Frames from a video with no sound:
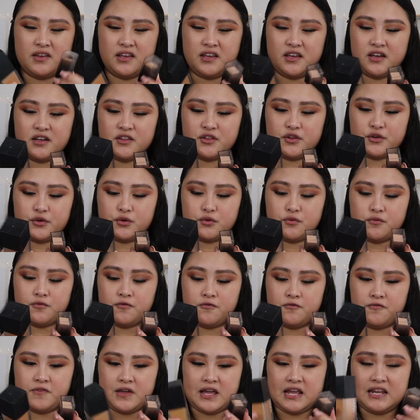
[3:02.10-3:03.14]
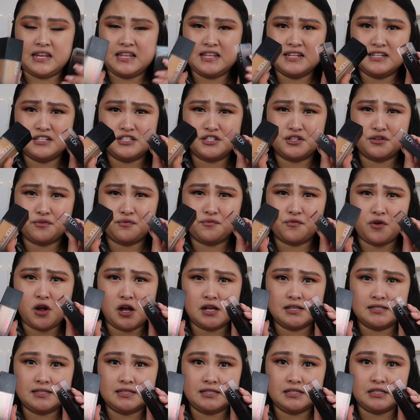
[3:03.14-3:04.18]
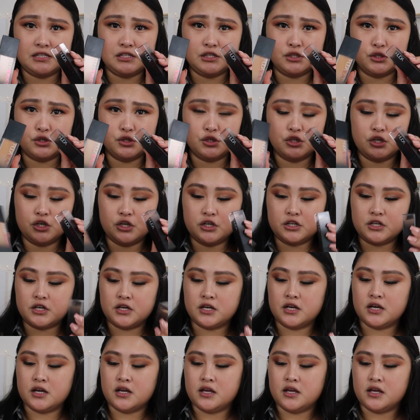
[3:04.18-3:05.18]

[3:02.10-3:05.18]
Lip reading: like a little fade into frosty look.